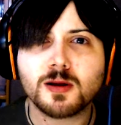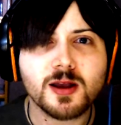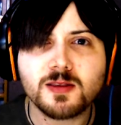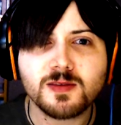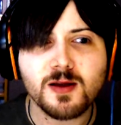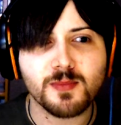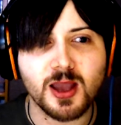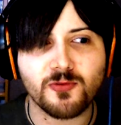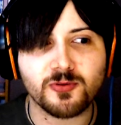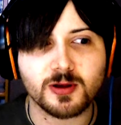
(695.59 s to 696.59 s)
It's not
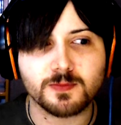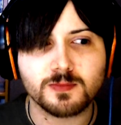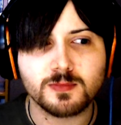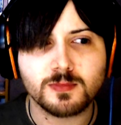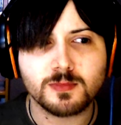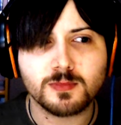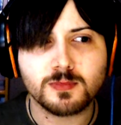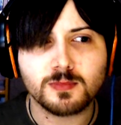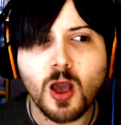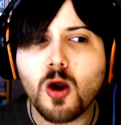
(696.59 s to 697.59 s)
my fault.
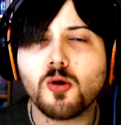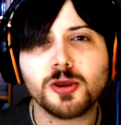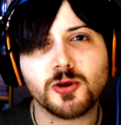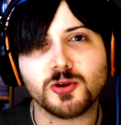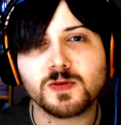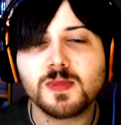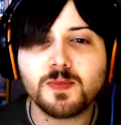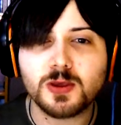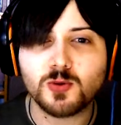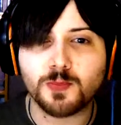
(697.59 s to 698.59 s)
Or yours.
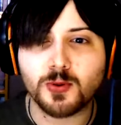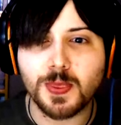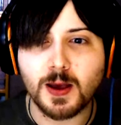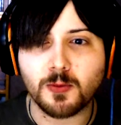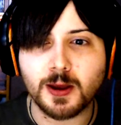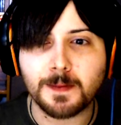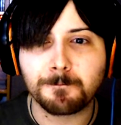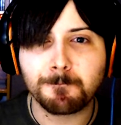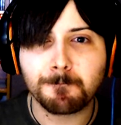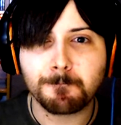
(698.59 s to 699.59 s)
Maybe you were born that way.
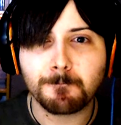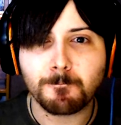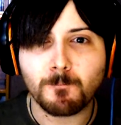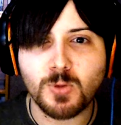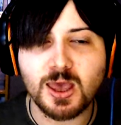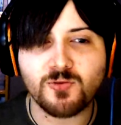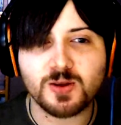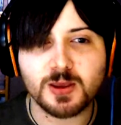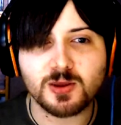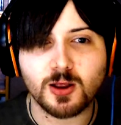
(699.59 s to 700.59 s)
We have to
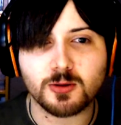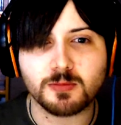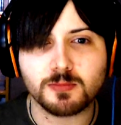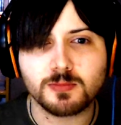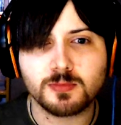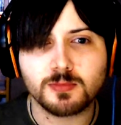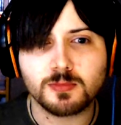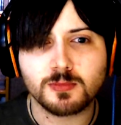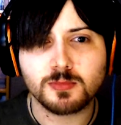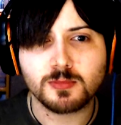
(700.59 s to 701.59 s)
be tolerant.
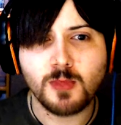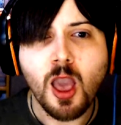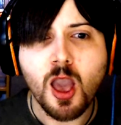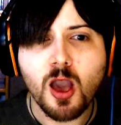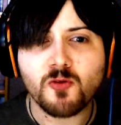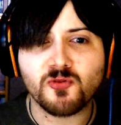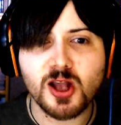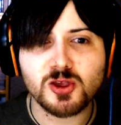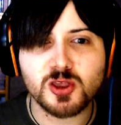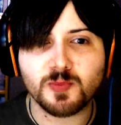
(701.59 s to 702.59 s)

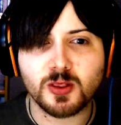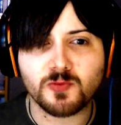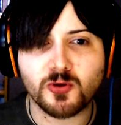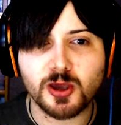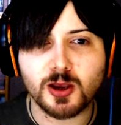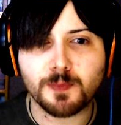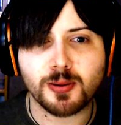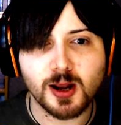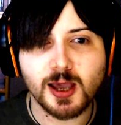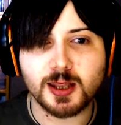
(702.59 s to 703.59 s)
Vegetable voyeur
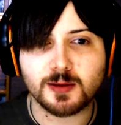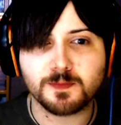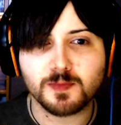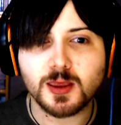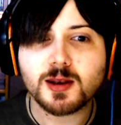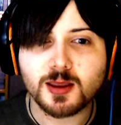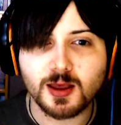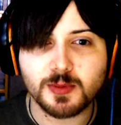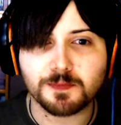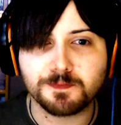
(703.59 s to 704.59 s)
pride
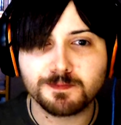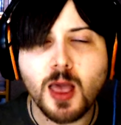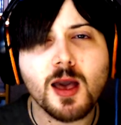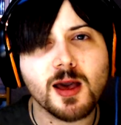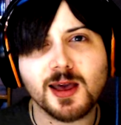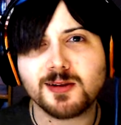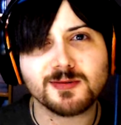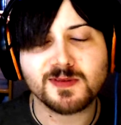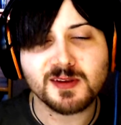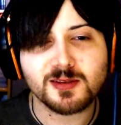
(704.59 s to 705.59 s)
incoming. I don't
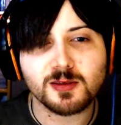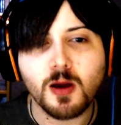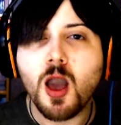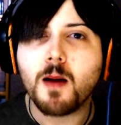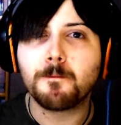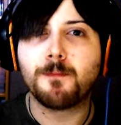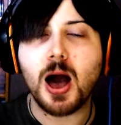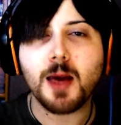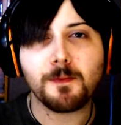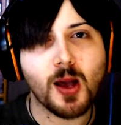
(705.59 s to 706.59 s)
think so.
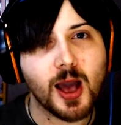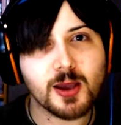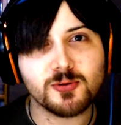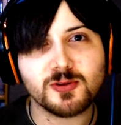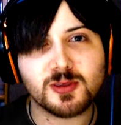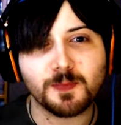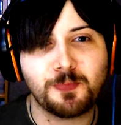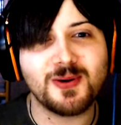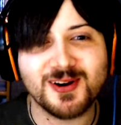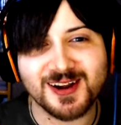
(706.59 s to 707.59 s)
But I would
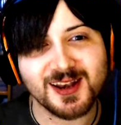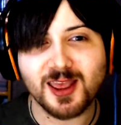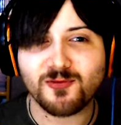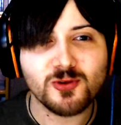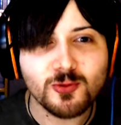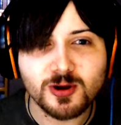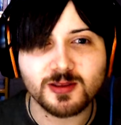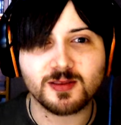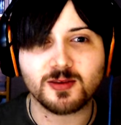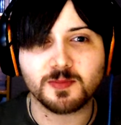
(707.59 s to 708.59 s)
support it if you
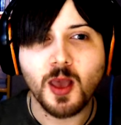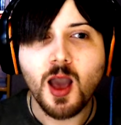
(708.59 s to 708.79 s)
want to.